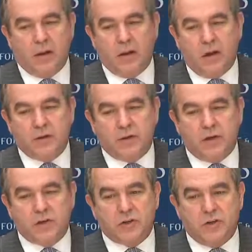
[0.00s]
uh
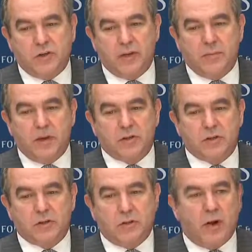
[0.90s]
traditional
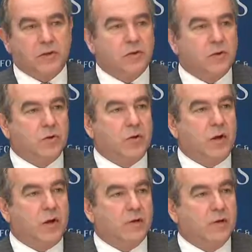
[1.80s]
emissions, but also
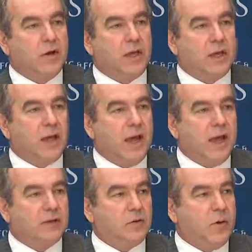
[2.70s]
looking
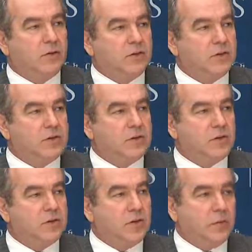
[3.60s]
at questions
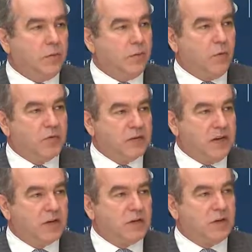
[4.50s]
associated with
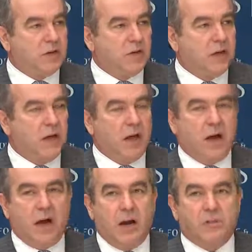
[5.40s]
forestation.
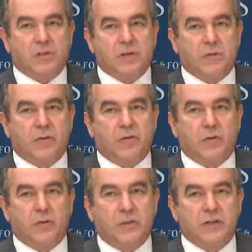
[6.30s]
Um, some of
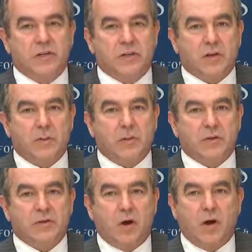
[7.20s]
Malaysia's
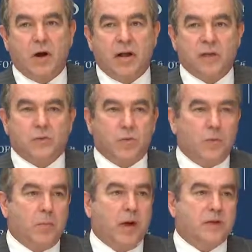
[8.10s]
commitments are as
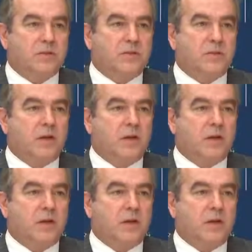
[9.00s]
robust,